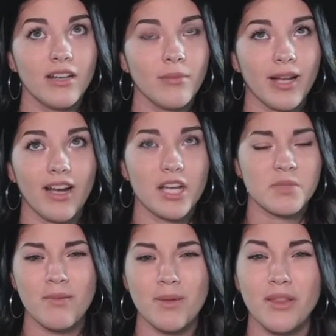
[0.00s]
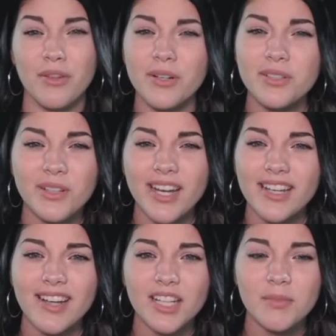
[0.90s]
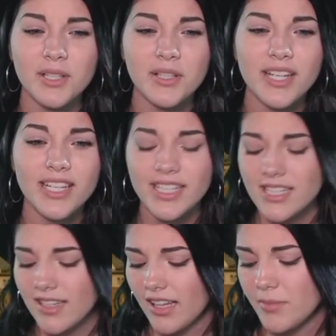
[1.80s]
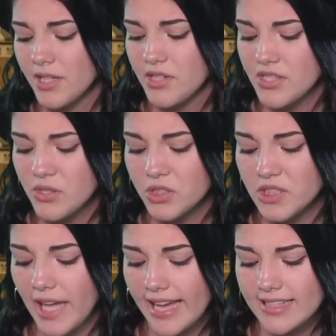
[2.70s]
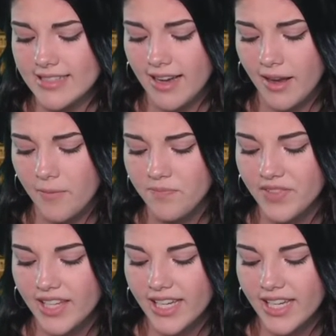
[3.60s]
oh my gosh, maybe 3rd grade, elementary school, and